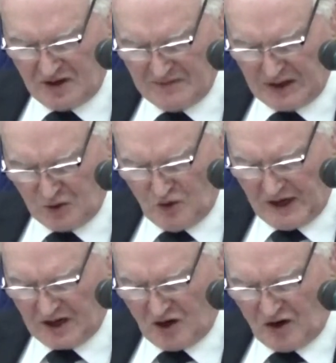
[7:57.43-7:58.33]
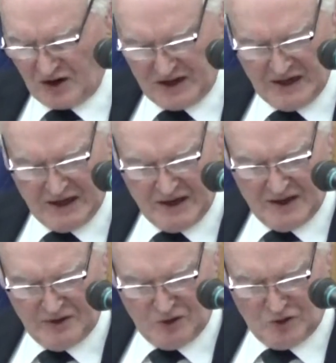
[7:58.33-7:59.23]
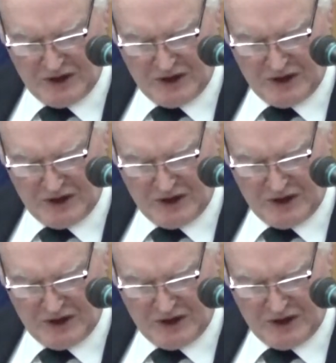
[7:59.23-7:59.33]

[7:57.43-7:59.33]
of their own accord, no